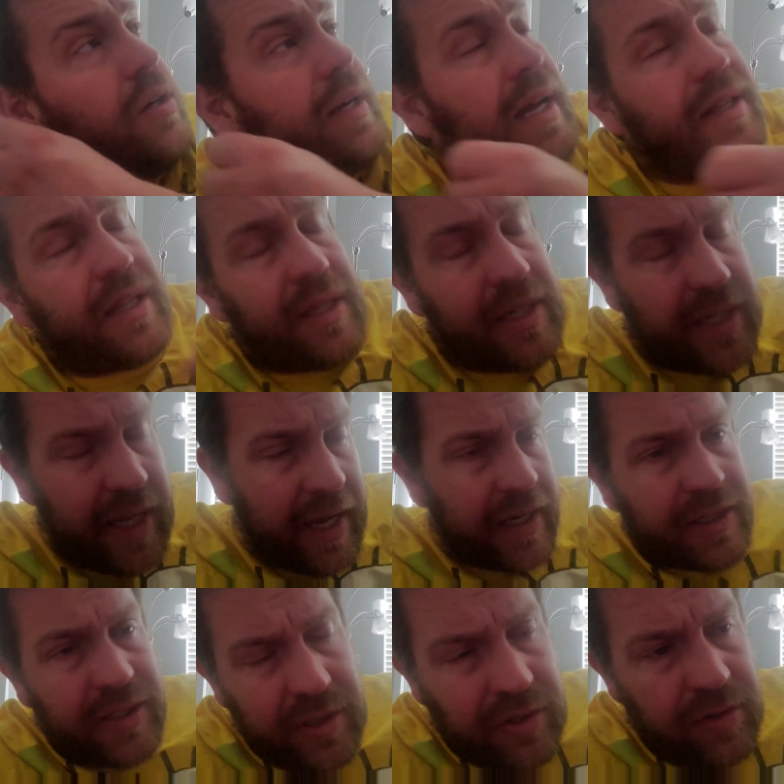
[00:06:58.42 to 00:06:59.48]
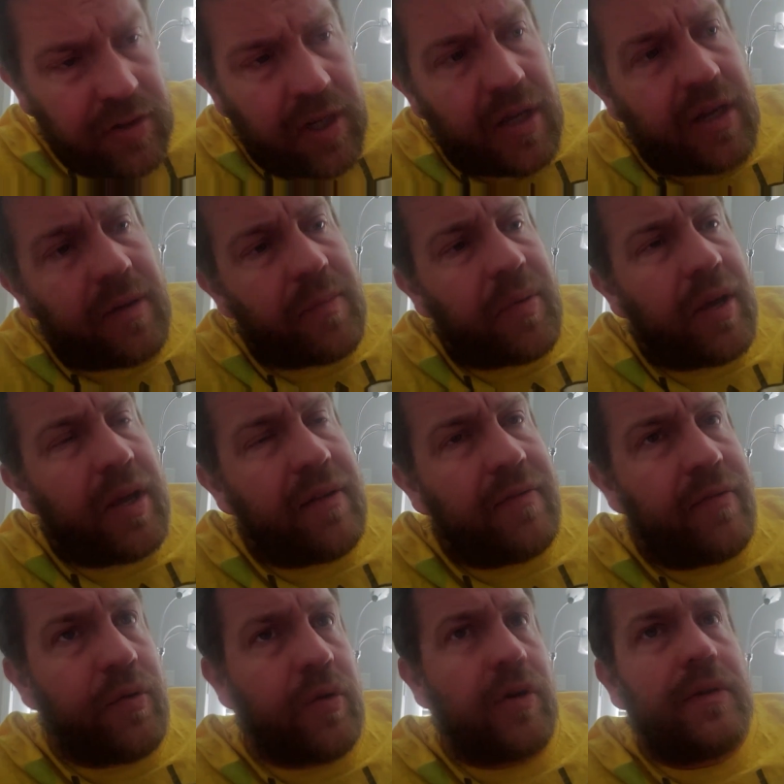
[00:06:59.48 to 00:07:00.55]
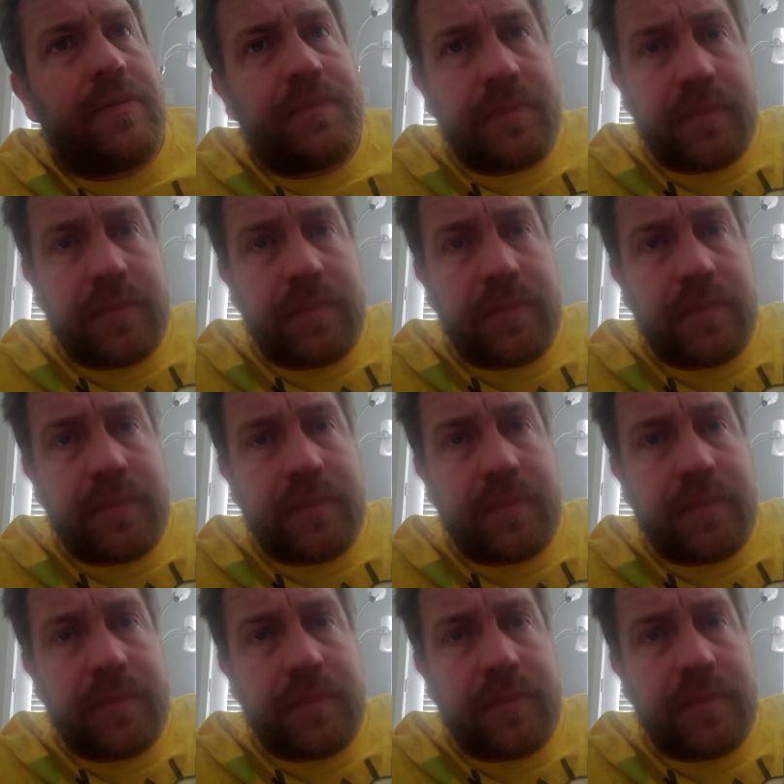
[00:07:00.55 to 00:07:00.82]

Now that the taxes are done and paid for,